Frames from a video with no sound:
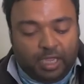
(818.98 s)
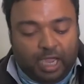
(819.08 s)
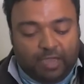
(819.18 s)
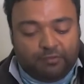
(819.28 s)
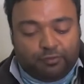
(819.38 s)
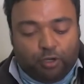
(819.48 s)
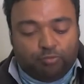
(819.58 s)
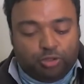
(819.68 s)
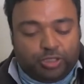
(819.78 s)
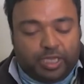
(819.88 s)
I've
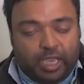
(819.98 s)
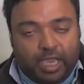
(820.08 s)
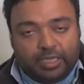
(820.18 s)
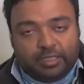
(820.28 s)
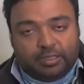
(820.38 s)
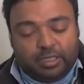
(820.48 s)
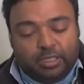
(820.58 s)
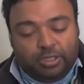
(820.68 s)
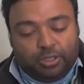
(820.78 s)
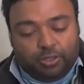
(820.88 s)
almost had it
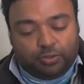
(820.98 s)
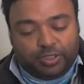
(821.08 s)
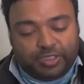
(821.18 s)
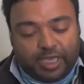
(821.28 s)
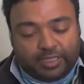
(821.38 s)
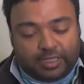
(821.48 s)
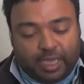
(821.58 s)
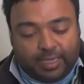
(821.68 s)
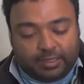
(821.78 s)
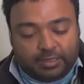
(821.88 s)
set
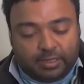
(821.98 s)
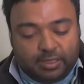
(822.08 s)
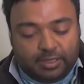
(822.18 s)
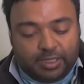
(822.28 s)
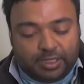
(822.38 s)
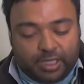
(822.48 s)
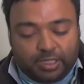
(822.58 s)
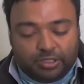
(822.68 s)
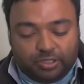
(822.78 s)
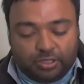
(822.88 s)
at
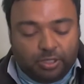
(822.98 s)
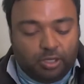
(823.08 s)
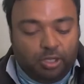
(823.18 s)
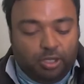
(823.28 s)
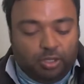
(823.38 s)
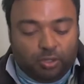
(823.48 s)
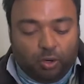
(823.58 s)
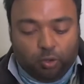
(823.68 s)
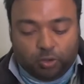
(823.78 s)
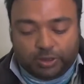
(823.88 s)
600 the
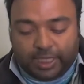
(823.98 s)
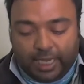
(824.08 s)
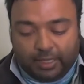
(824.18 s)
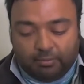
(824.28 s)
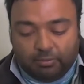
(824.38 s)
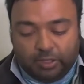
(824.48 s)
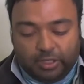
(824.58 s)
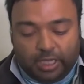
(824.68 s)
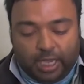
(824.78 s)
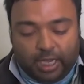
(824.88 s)
whole time
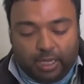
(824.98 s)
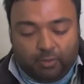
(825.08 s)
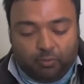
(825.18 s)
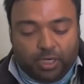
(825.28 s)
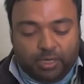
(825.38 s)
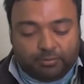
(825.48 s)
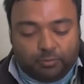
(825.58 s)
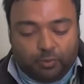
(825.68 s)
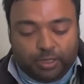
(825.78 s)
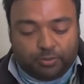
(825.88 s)
when
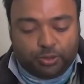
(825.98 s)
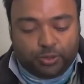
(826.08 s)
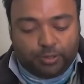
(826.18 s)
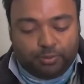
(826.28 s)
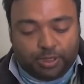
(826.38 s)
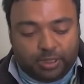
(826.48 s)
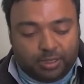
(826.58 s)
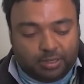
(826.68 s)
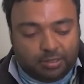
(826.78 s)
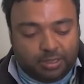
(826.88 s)
I'm shooting birding.
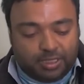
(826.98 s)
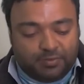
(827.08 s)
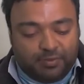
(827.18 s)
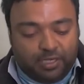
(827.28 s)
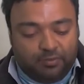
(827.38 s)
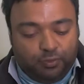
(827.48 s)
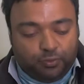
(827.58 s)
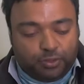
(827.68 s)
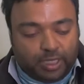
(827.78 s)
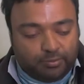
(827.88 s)
There's very few
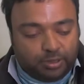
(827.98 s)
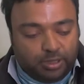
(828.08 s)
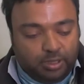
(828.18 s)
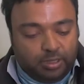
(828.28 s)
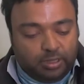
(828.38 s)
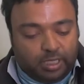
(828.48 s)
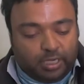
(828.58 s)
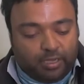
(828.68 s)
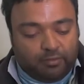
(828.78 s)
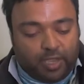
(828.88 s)
times that
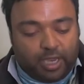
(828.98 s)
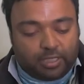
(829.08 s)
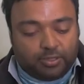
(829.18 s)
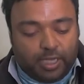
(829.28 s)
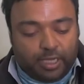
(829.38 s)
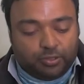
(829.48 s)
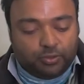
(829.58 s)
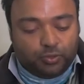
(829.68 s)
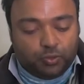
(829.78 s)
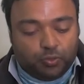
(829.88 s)
I've actually had to
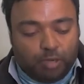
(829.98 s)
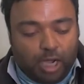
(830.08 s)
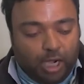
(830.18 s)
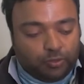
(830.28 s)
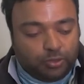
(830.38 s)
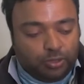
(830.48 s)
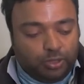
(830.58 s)
zoom out